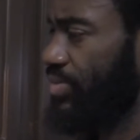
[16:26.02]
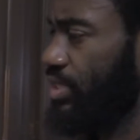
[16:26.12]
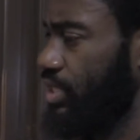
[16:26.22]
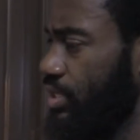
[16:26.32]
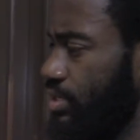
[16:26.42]

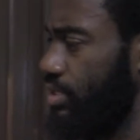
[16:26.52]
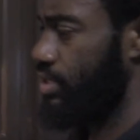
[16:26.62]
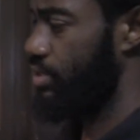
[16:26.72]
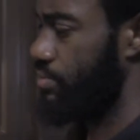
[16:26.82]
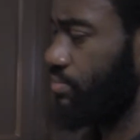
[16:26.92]
and
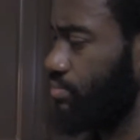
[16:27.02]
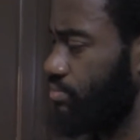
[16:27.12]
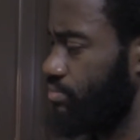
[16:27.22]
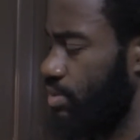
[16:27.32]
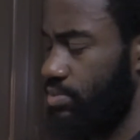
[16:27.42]

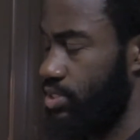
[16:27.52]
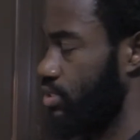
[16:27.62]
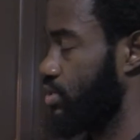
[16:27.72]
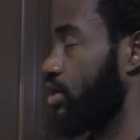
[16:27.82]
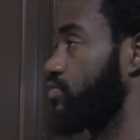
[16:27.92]

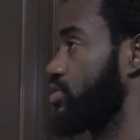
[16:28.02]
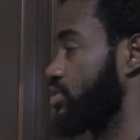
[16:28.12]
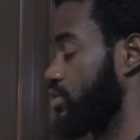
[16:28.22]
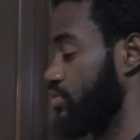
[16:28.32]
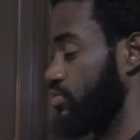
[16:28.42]
off the
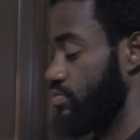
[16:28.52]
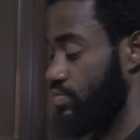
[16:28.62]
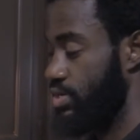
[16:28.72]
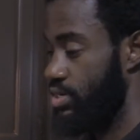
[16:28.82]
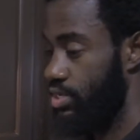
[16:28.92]

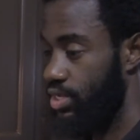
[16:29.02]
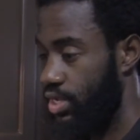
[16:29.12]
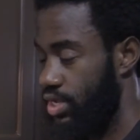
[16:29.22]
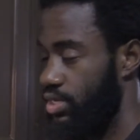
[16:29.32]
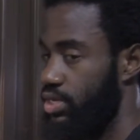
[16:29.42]
stove,
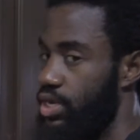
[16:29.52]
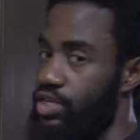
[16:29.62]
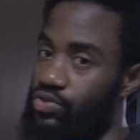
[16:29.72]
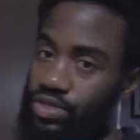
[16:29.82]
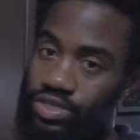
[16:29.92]
and
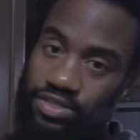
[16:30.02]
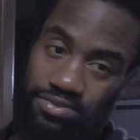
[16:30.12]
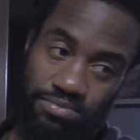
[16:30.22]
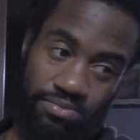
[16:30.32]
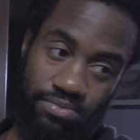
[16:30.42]
I drained
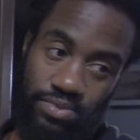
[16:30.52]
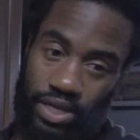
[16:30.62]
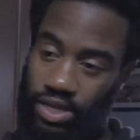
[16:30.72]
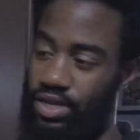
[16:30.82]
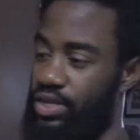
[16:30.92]
them,
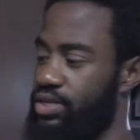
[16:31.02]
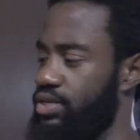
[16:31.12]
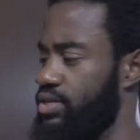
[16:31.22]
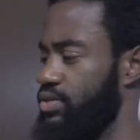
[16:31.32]
and